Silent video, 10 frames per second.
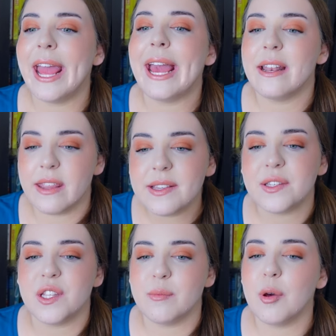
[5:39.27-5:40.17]
And this
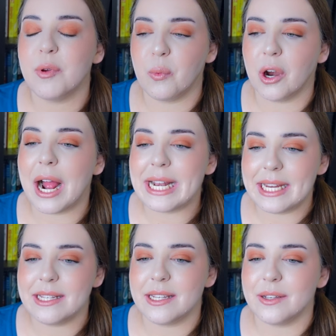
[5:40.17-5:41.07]
is the moment where I
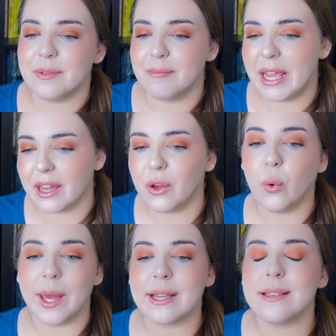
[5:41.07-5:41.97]
need to make a
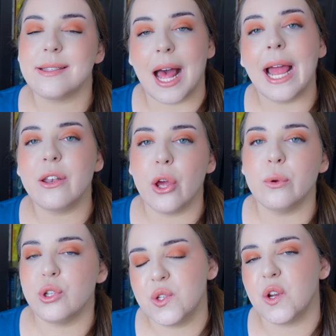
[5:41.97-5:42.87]
quick side
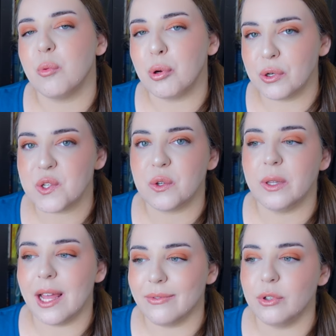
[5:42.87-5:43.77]
note just on a personal
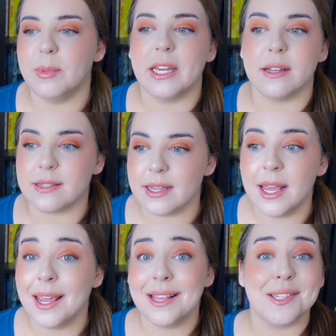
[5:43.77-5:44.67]
level because
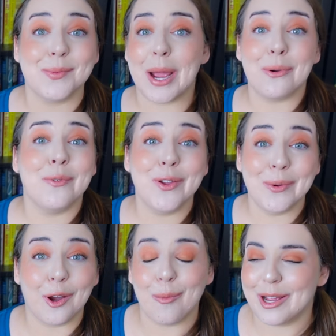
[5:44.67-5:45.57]
this is my review
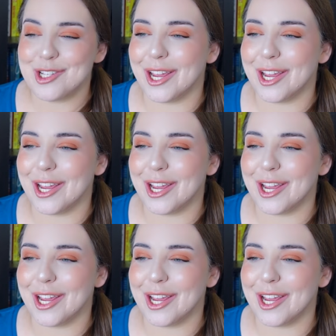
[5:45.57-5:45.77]
here on my